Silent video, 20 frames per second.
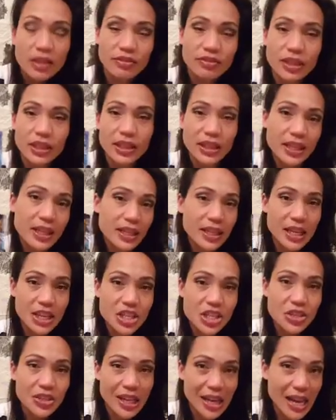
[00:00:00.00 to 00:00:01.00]
fuck, I didn't
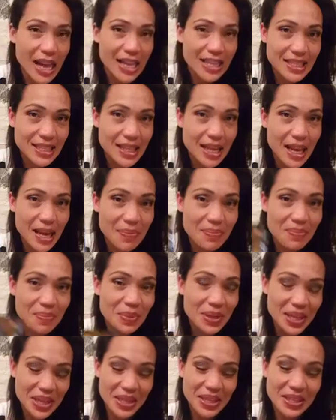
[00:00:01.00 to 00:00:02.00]
get you the last time,
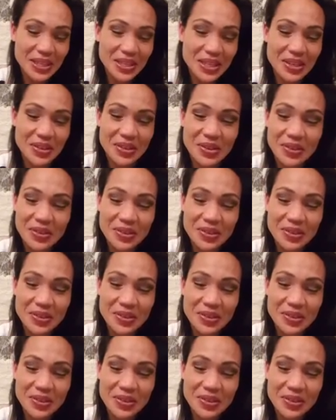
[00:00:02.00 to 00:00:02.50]
but let